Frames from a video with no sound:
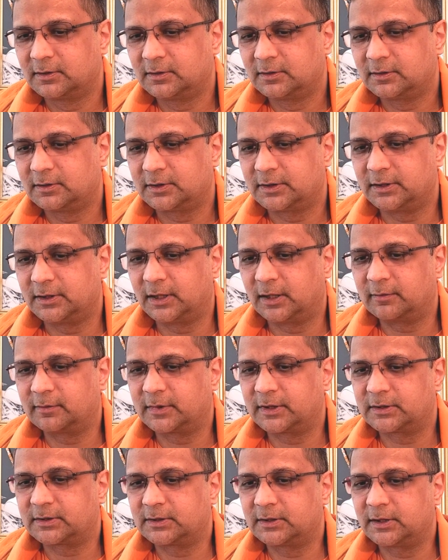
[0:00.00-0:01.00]
Sri R
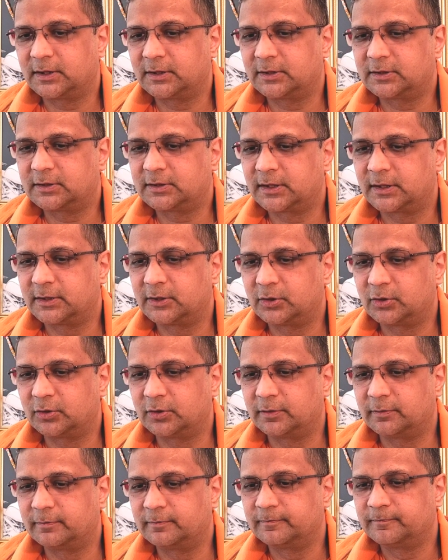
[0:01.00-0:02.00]
Krishna had said to
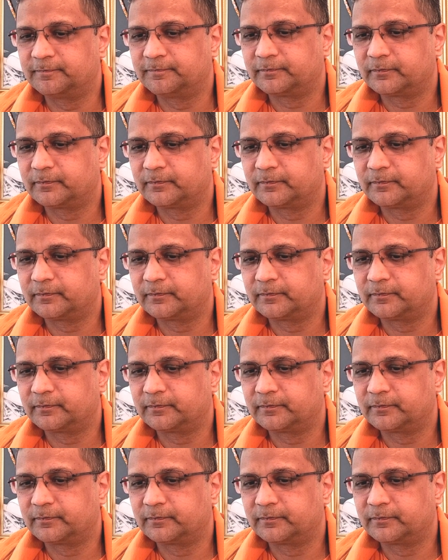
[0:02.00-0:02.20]
him,